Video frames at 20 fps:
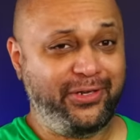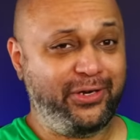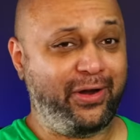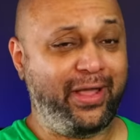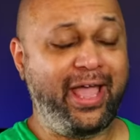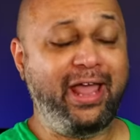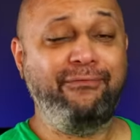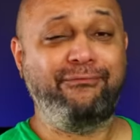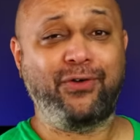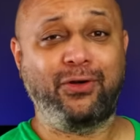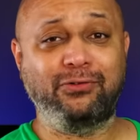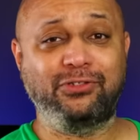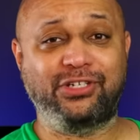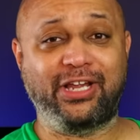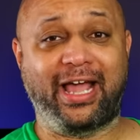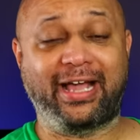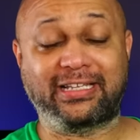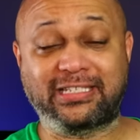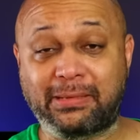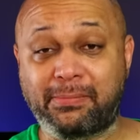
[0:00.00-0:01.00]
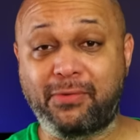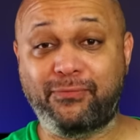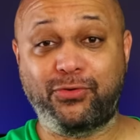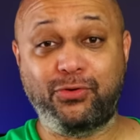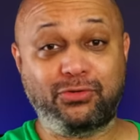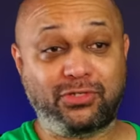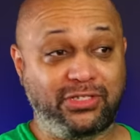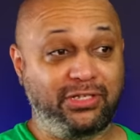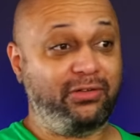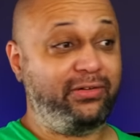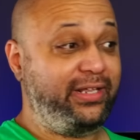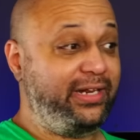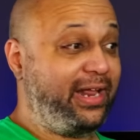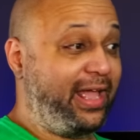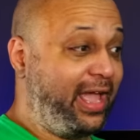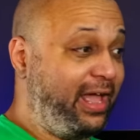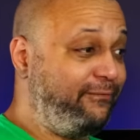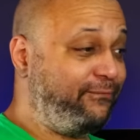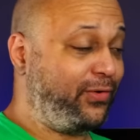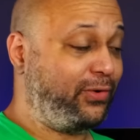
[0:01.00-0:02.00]
your headphone jack. Some of you still need a
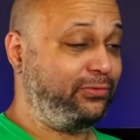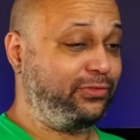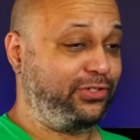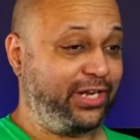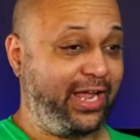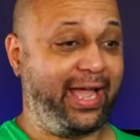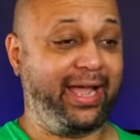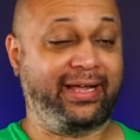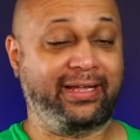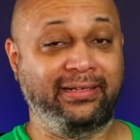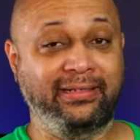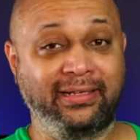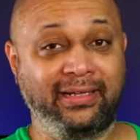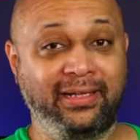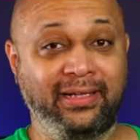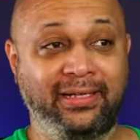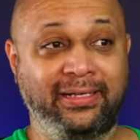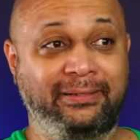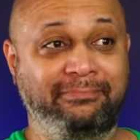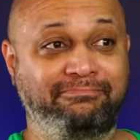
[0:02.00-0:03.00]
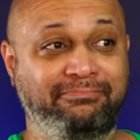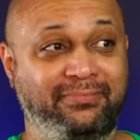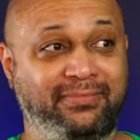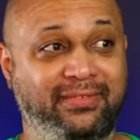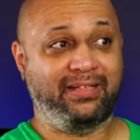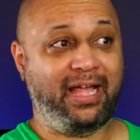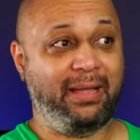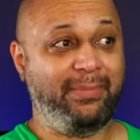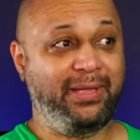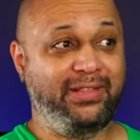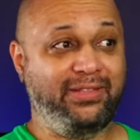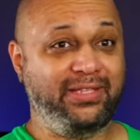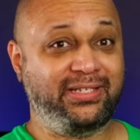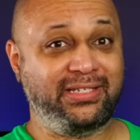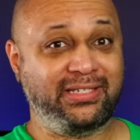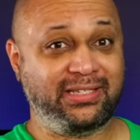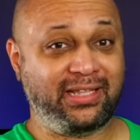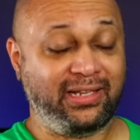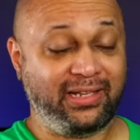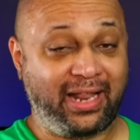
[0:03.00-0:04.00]
headphone jack. I mean,
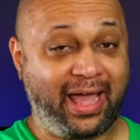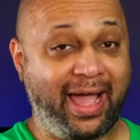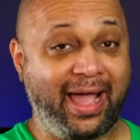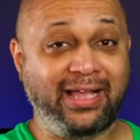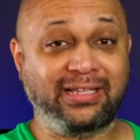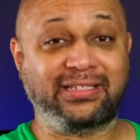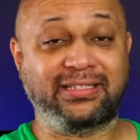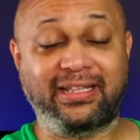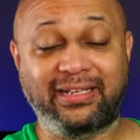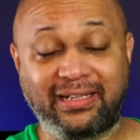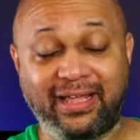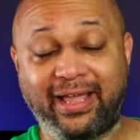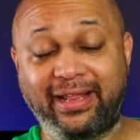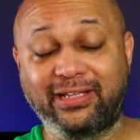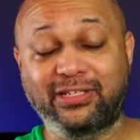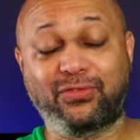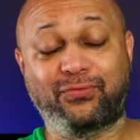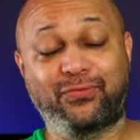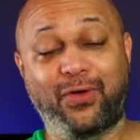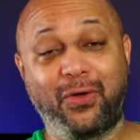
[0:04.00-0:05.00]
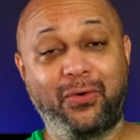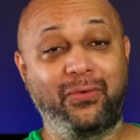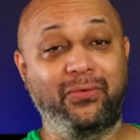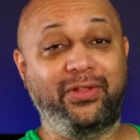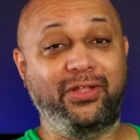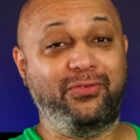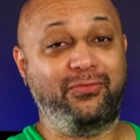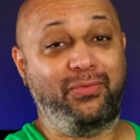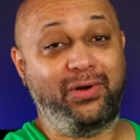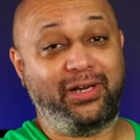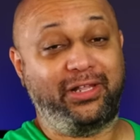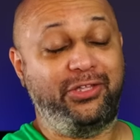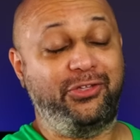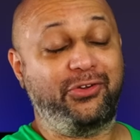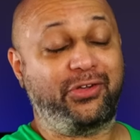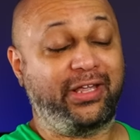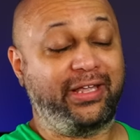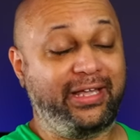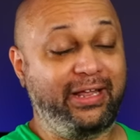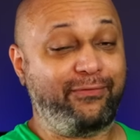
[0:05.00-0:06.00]
this is the last and latest phone that really
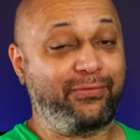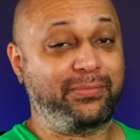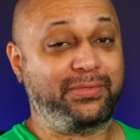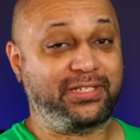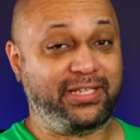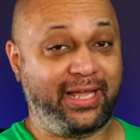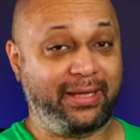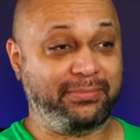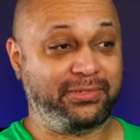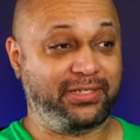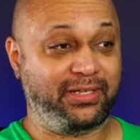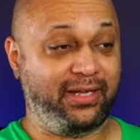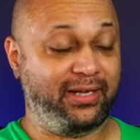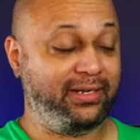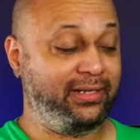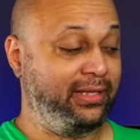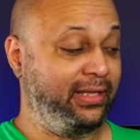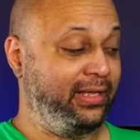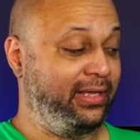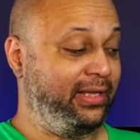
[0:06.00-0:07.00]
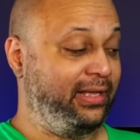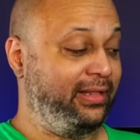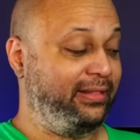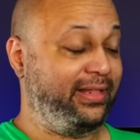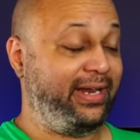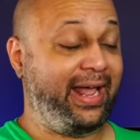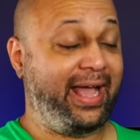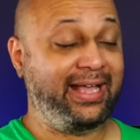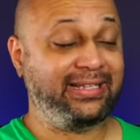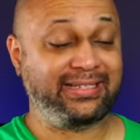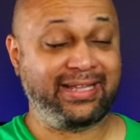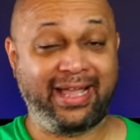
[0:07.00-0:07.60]
you can get from Samsung that has